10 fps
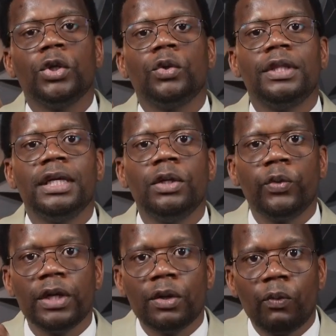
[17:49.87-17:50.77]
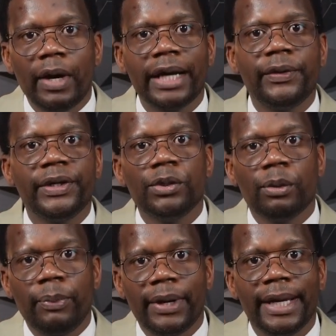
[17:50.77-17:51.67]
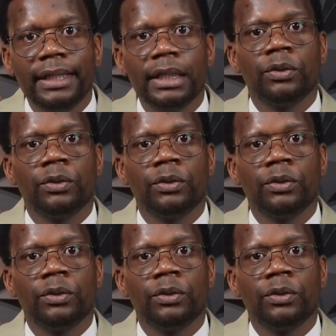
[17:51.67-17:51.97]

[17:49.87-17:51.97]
you're then rewiring your brain,